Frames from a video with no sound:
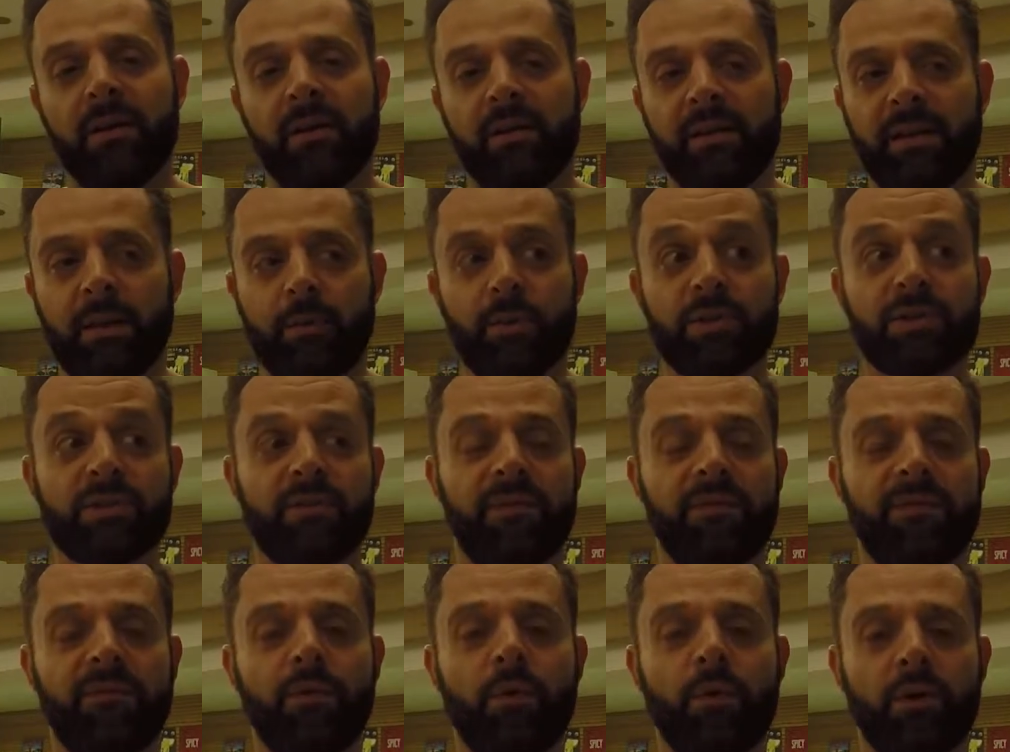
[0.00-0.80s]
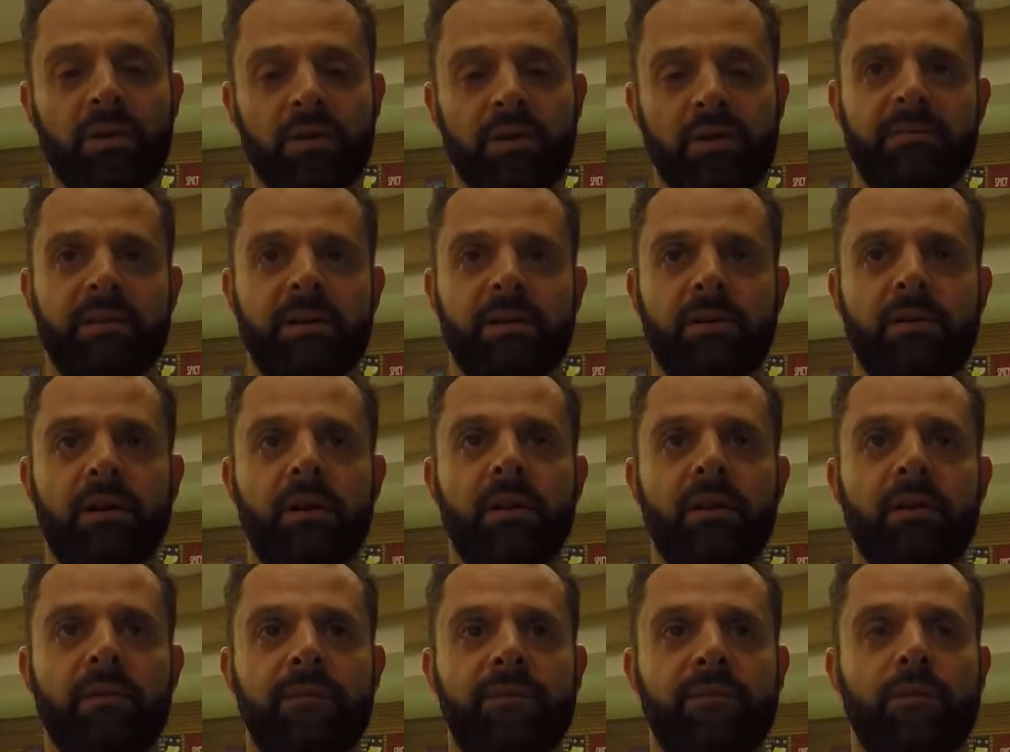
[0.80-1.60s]
Now, what's a fork? They
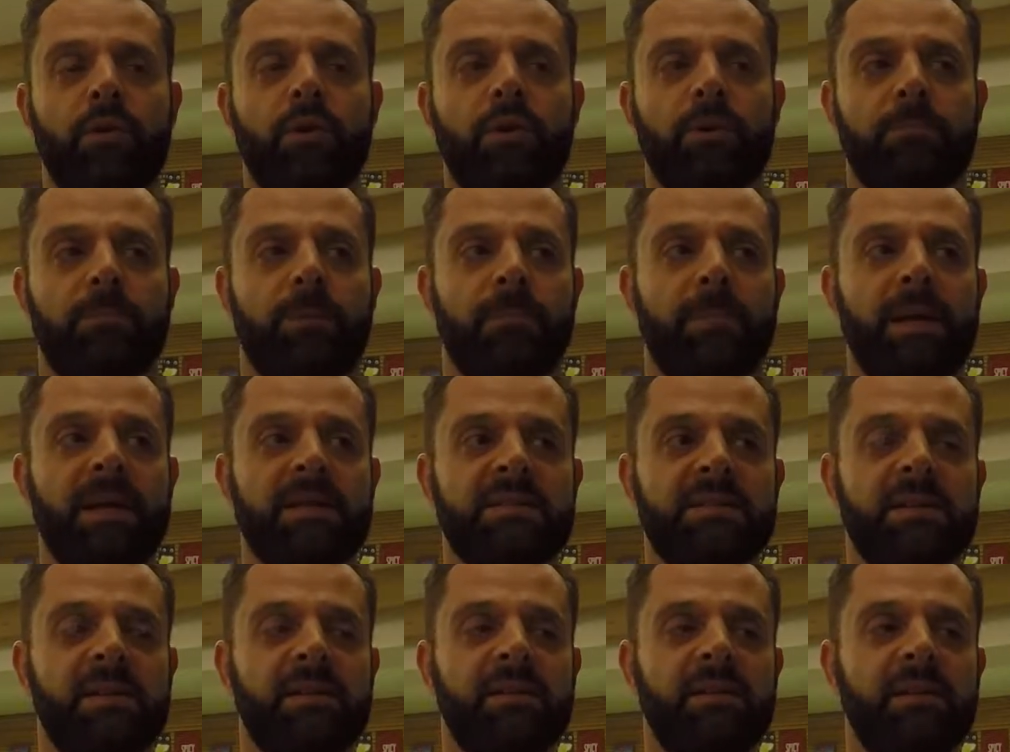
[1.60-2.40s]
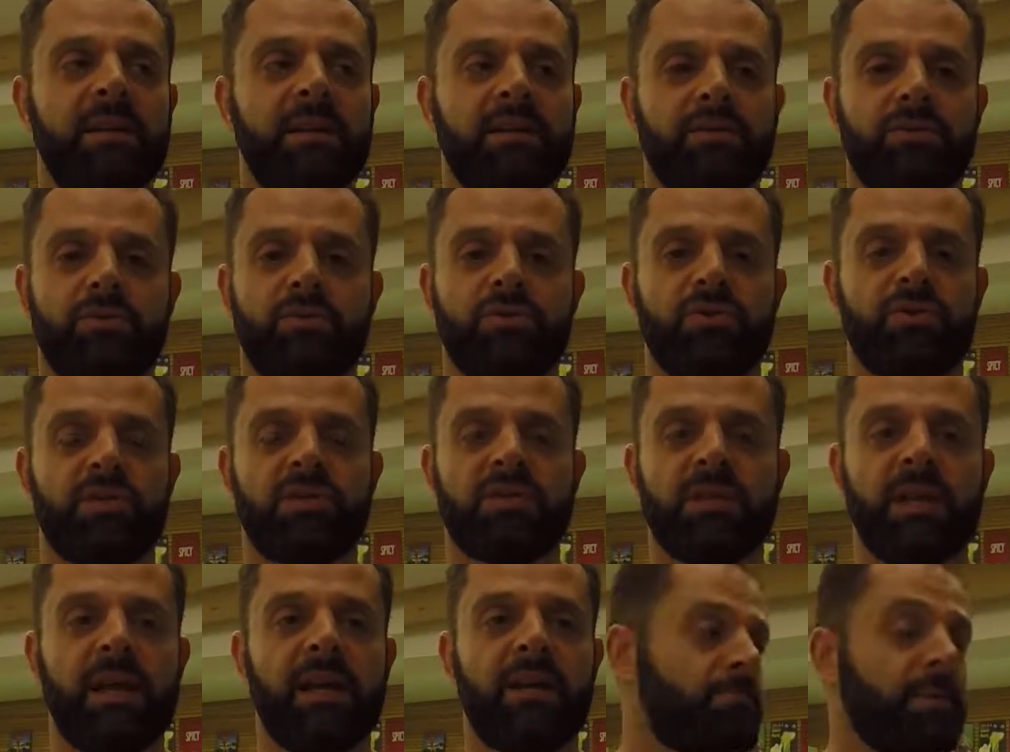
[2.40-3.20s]
call it a fork, but basically is you
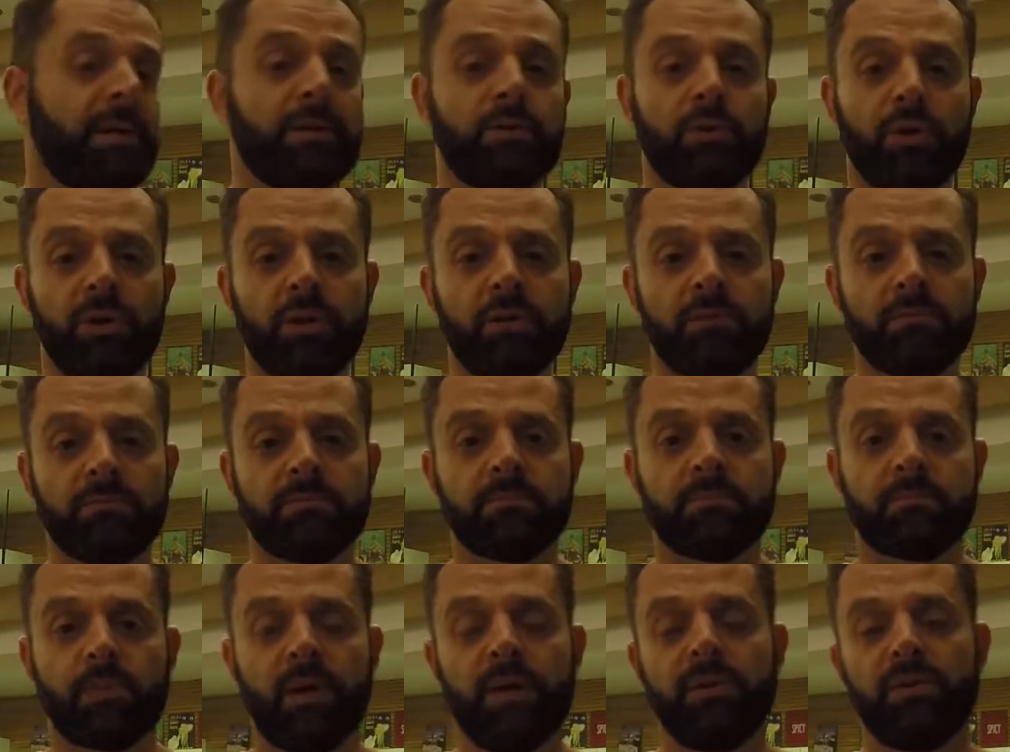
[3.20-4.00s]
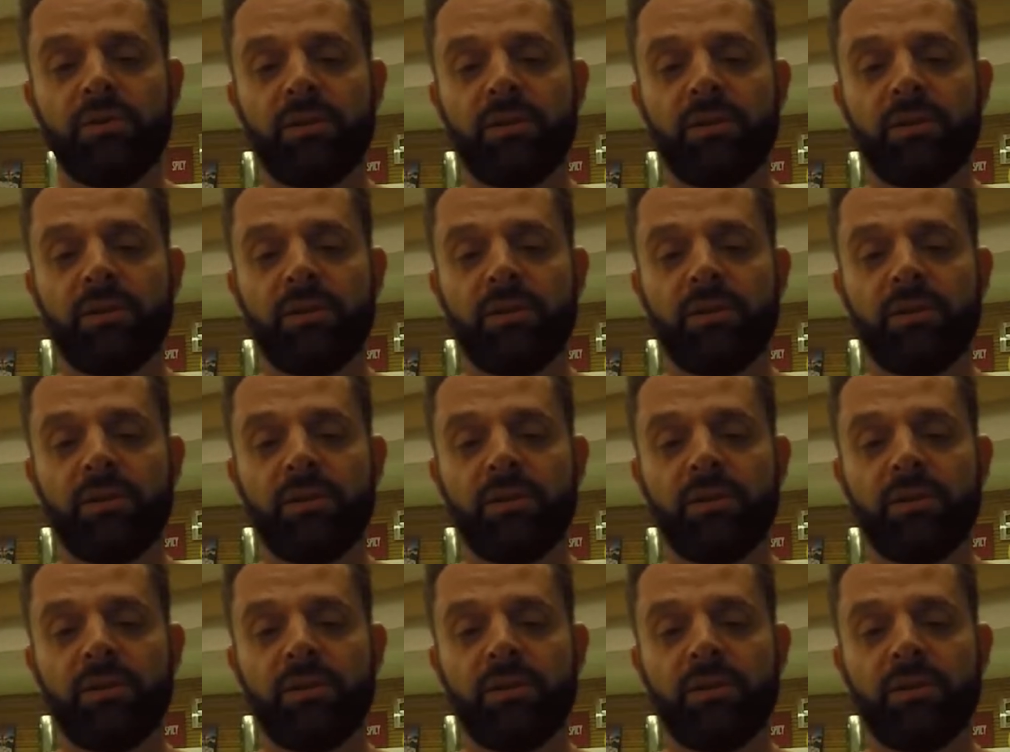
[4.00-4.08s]
just take Bitcoin, right?